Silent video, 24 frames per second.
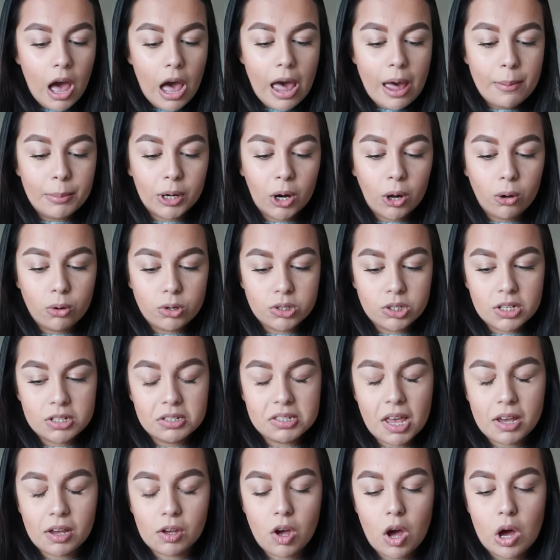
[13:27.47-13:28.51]
Um, and I also
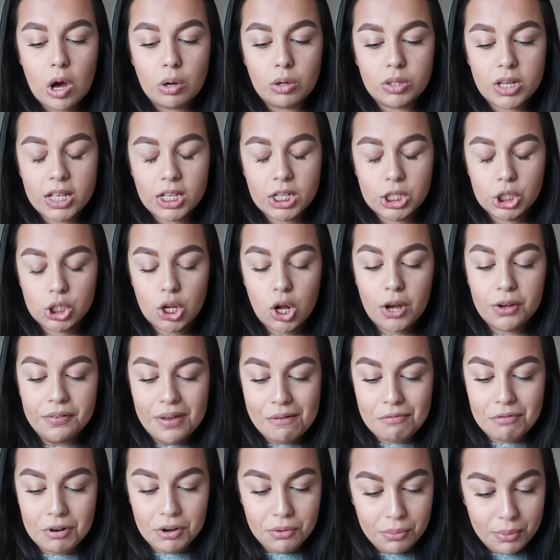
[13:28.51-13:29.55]
set goals at the start of
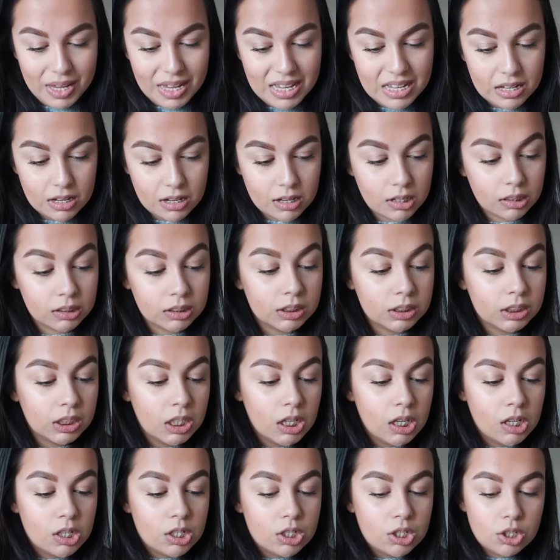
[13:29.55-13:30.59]
every week.
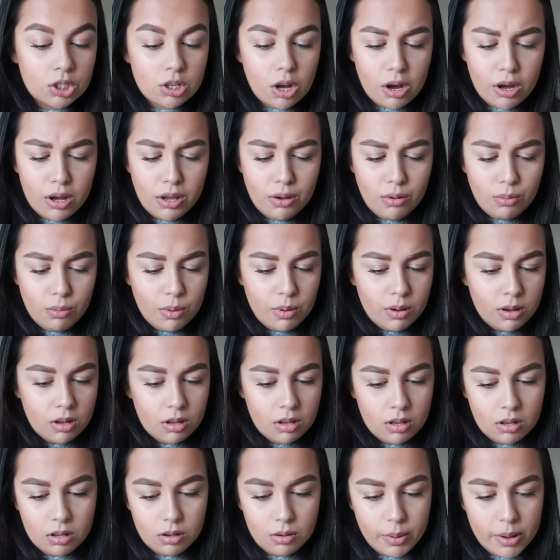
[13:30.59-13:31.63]
So
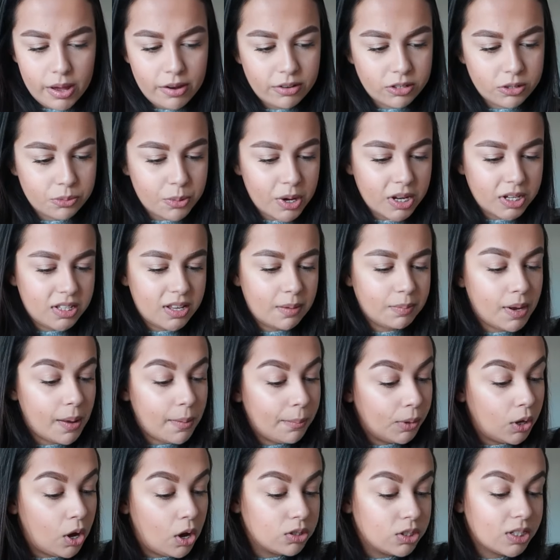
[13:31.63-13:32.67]
there's my
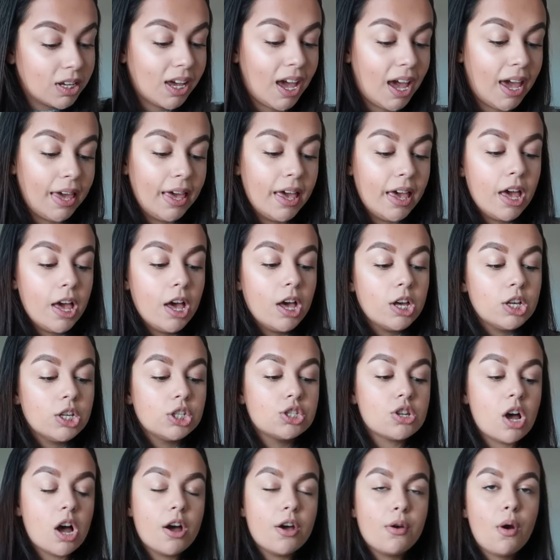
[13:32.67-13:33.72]
September goals. Okay,
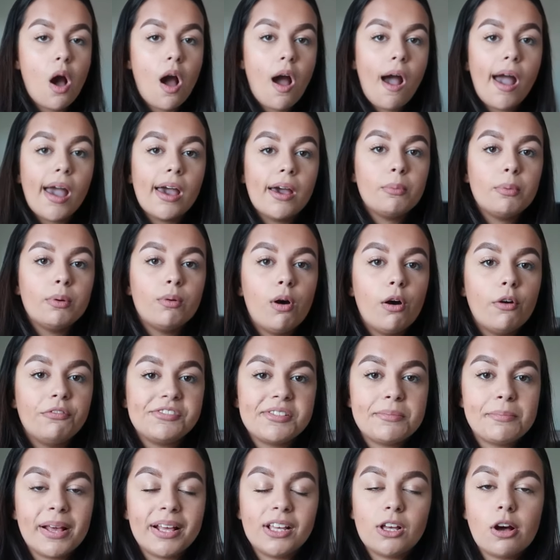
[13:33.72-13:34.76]
so I will
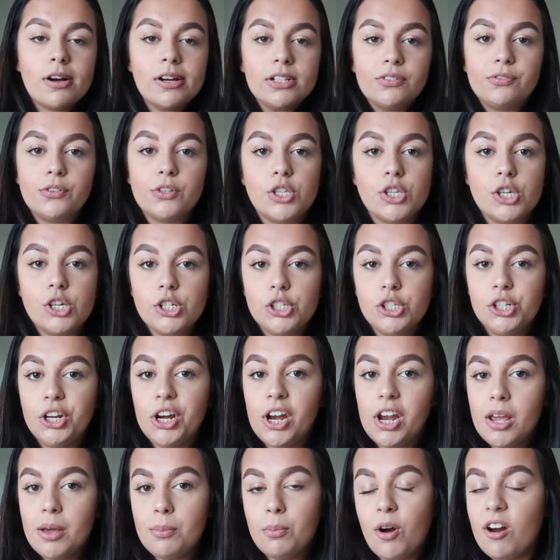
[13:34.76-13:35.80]
often make goals for
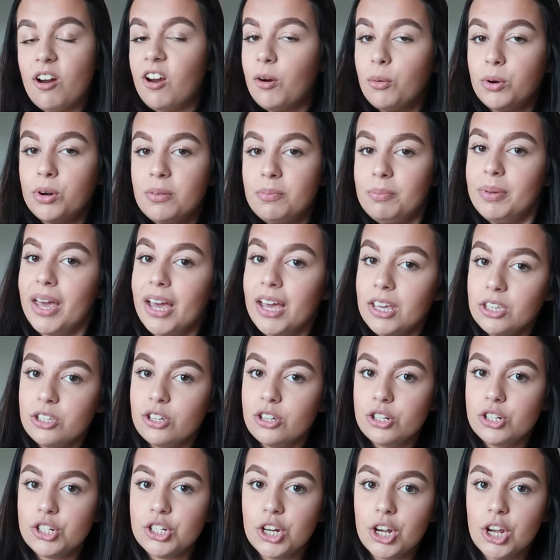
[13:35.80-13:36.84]
YouTube, where I want to be at
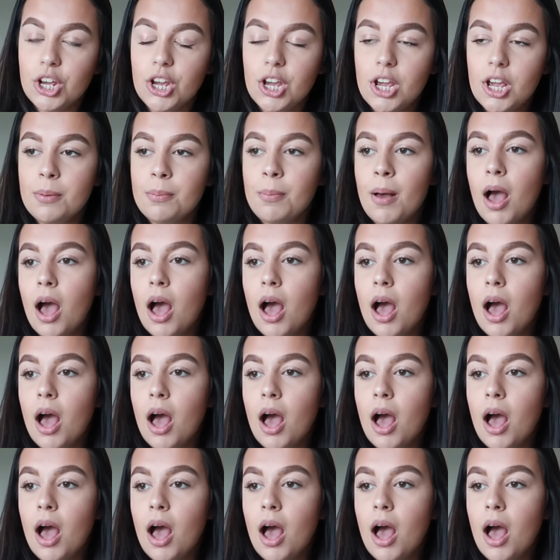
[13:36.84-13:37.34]
YouTube.